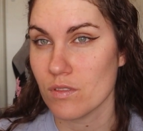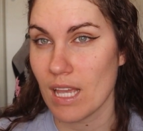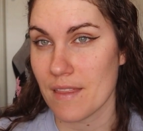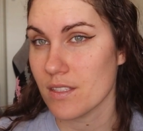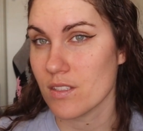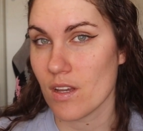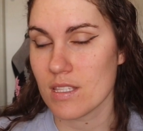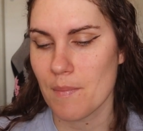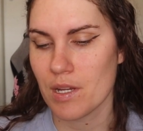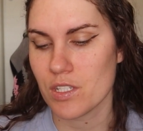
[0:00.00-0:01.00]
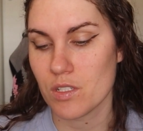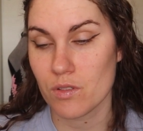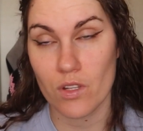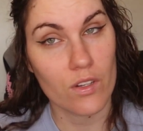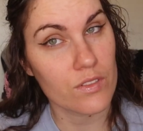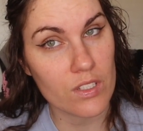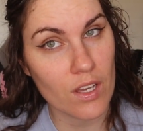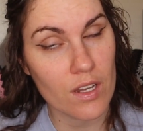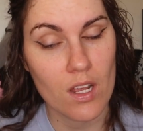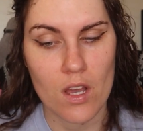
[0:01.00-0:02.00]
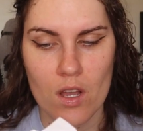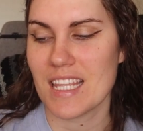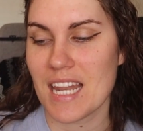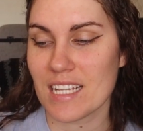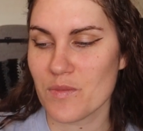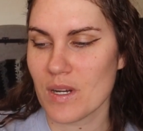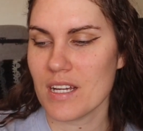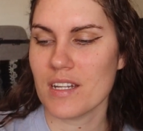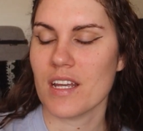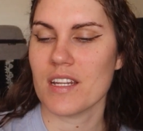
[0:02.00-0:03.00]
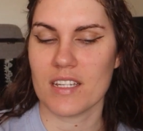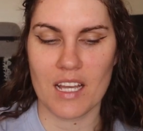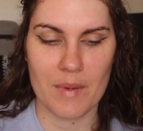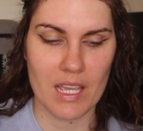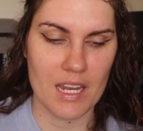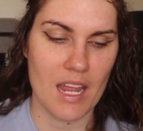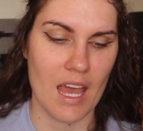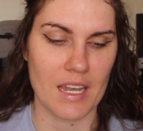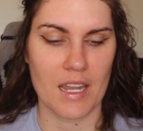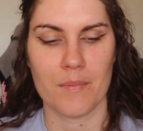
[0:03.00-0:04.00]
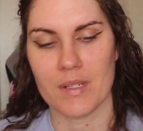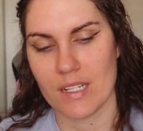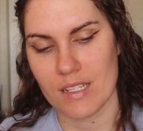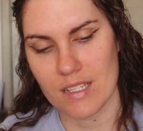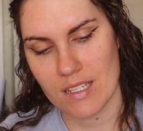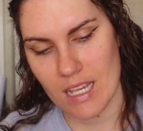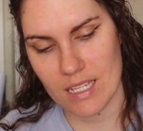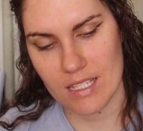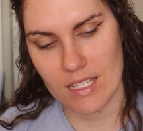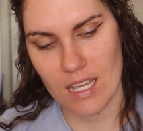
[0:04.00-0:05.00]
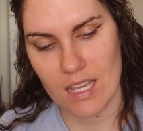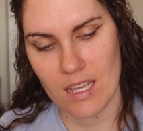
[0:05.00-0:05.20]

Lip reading: gathered skirts. I might just do circle skirt. The next one coming in at number 6